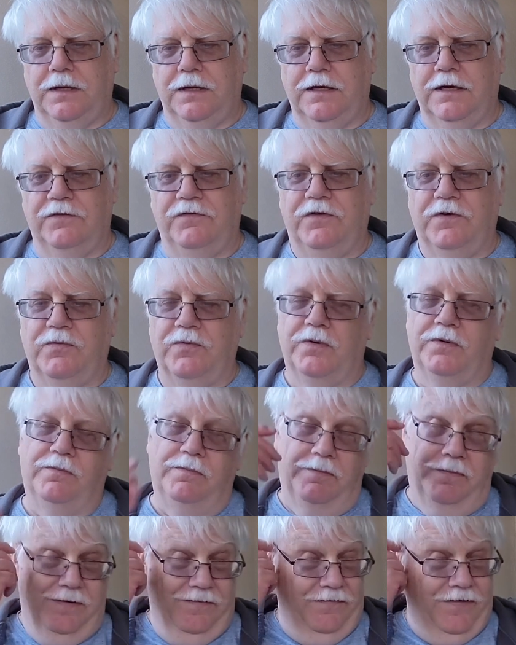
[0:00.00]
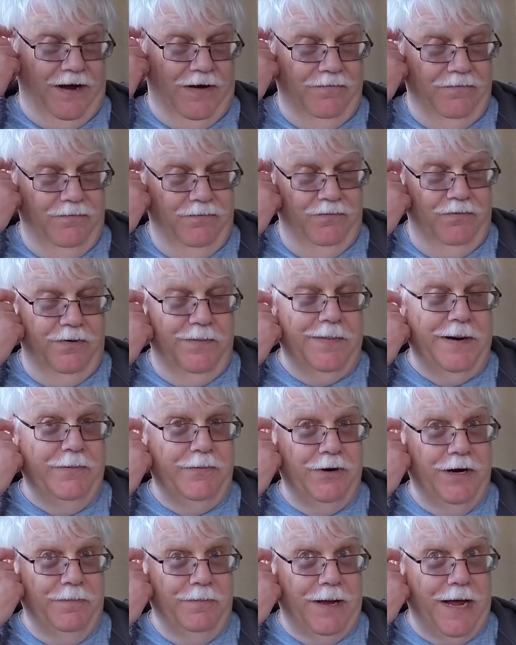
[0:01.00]
if I'm
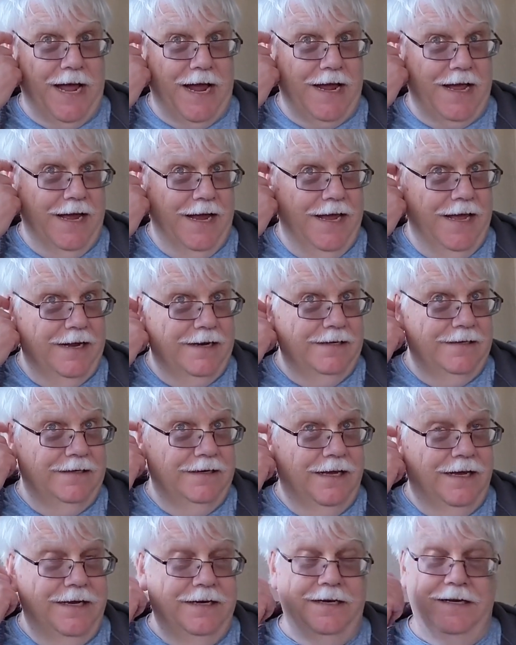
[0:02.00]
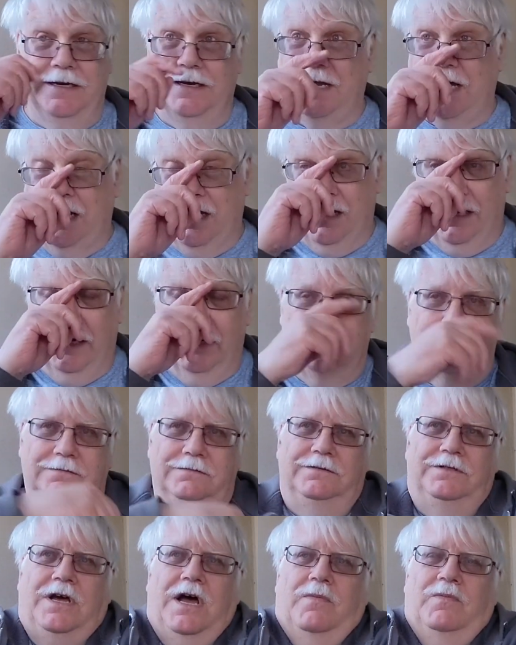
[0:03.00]
remembering back, I had a
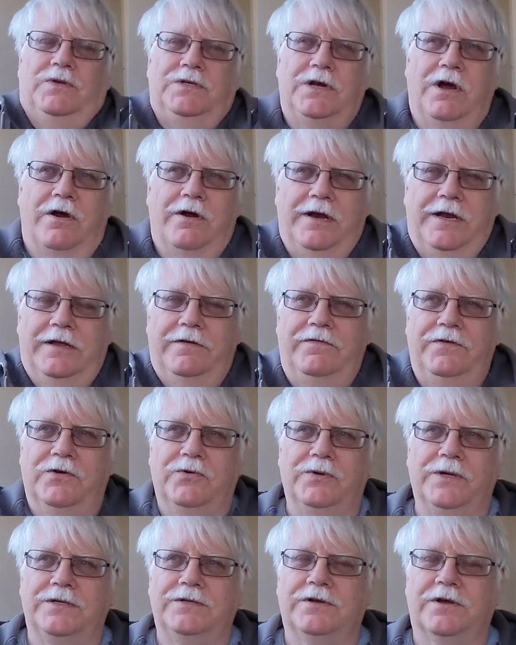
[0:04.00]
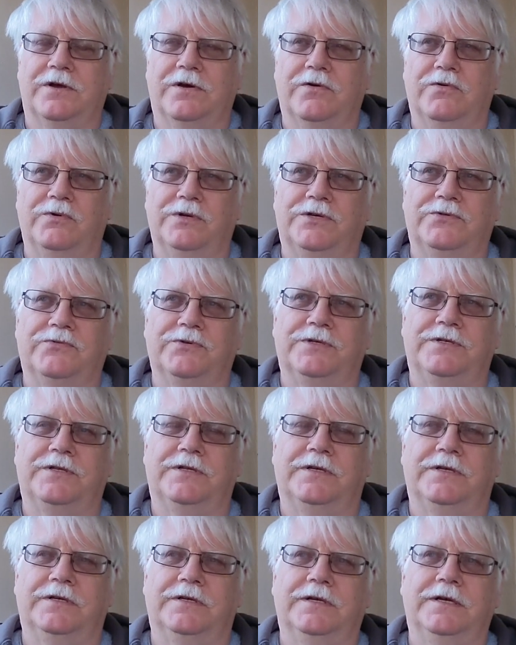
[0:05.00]
99 Thomas Hardy a few weeks ago, which was
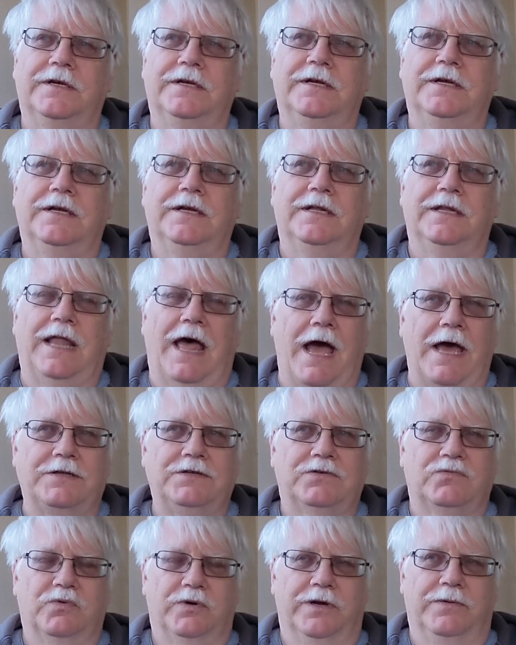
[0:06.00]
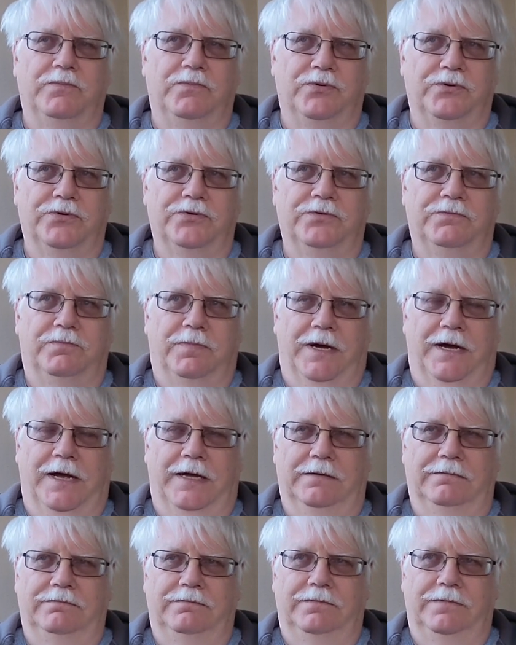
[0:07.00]
the last one brewed
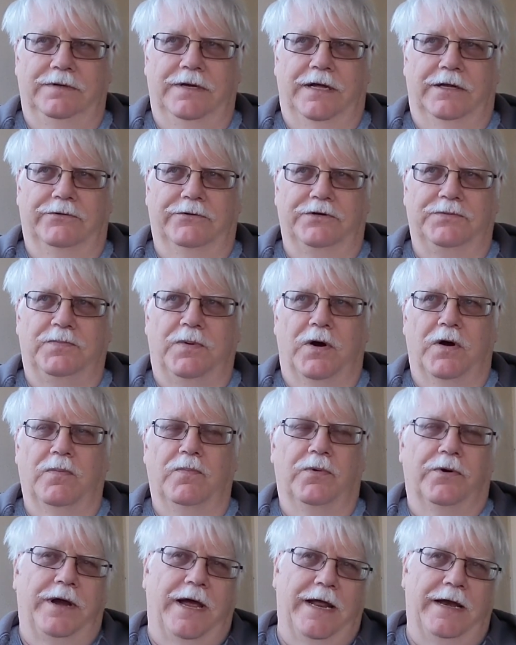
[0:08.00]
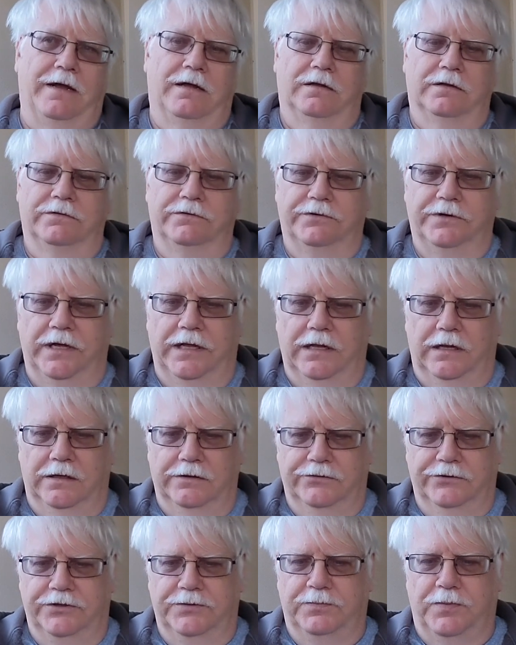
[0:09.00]
by Eldridge Pope, or at
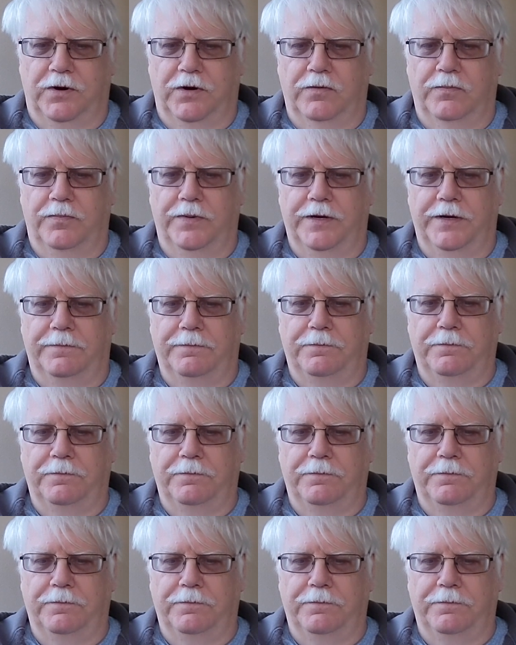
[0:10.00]
Eldridge Pope,